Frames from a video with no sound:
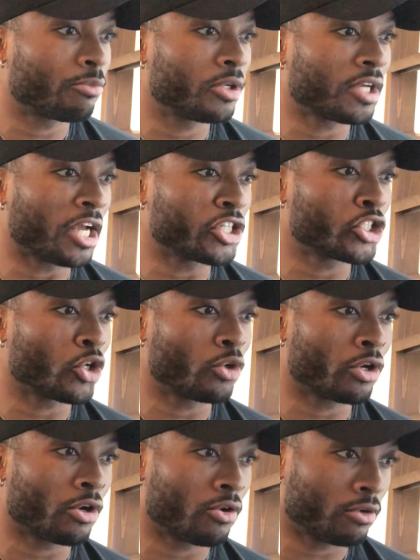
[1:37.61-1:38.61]
Put that
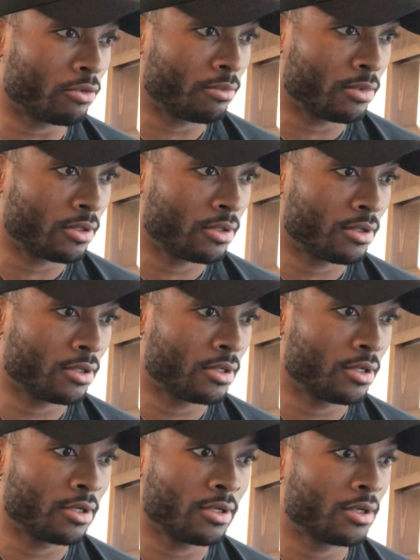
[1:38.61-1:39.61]
shoulder on him. I'm
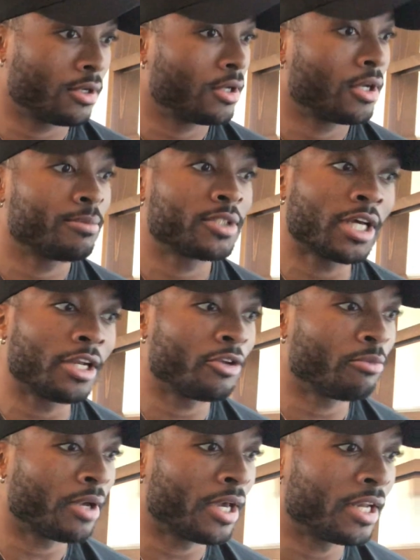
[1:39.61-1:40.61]
telling you,
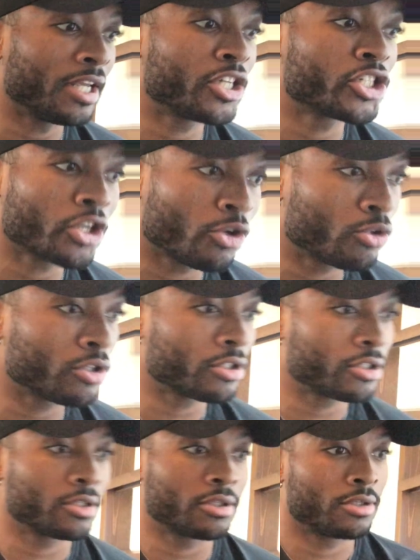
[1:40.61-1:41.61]
man, these
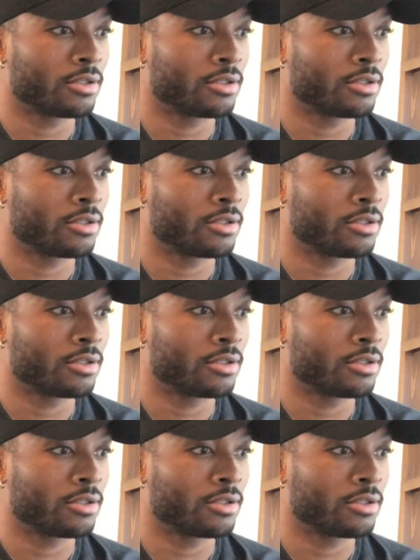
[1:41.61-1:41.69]
shoulders.